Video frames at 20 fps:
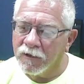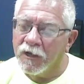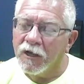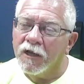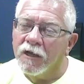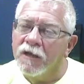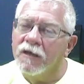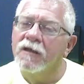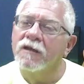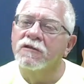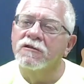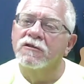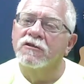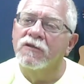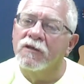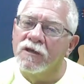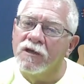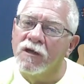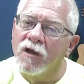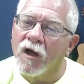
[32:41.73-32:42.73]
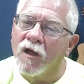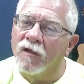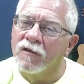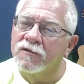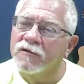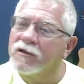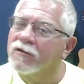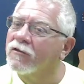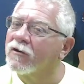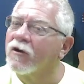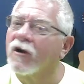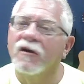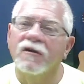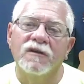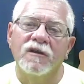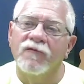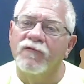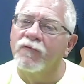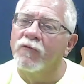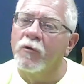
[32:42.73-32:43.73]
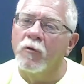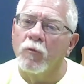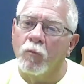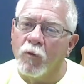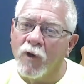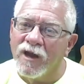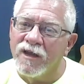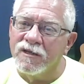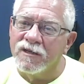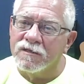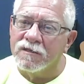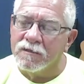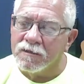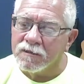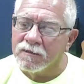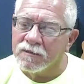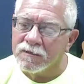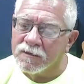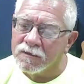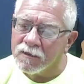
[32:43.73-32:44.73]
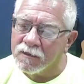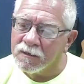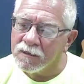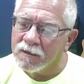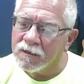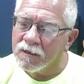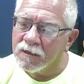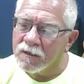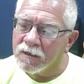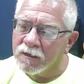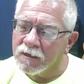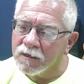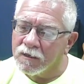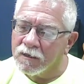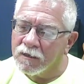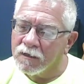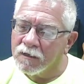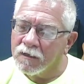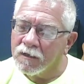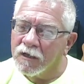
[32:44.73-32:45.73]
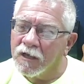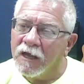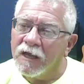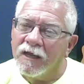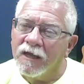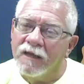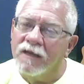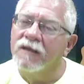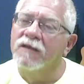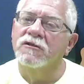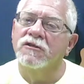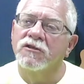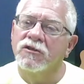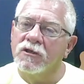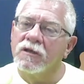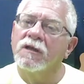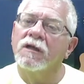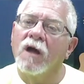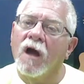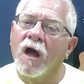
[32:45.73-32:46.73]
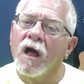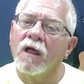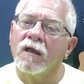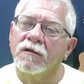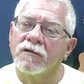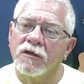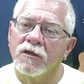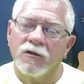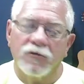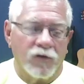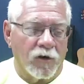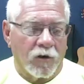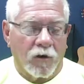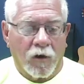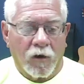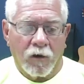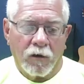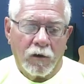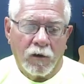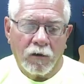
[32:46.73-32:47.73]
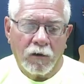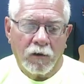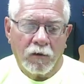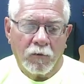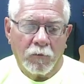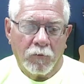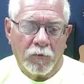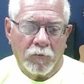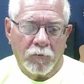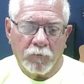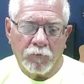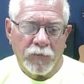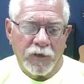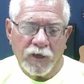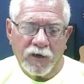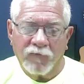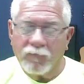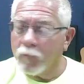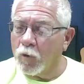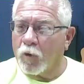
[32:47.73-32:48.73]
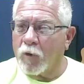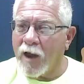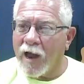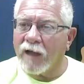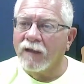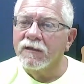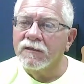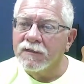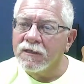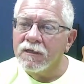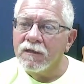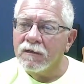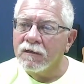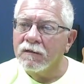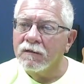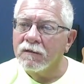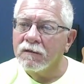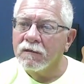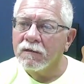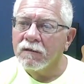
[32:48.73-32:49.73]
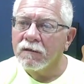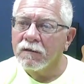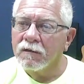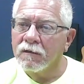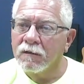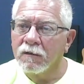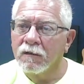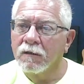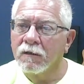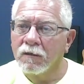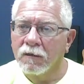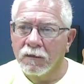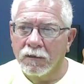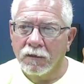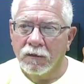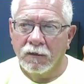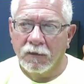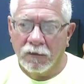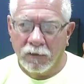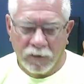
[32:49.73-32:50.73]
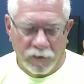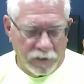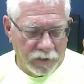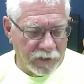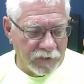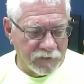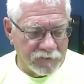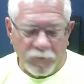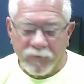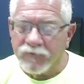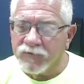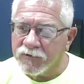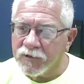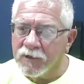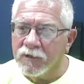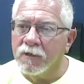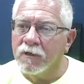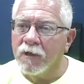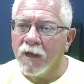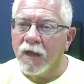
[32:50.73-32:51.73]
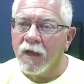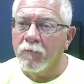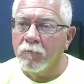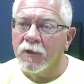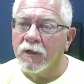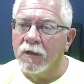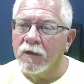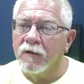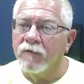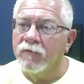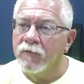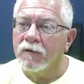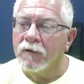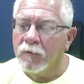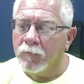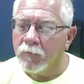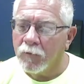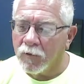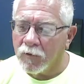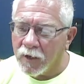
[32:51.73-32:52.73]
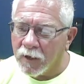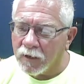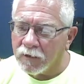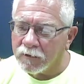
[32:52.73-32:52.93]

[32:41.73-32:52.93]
In his genealogy, there are different races in his genealogy, there are men of morality, and as we've seen today, men of immorality.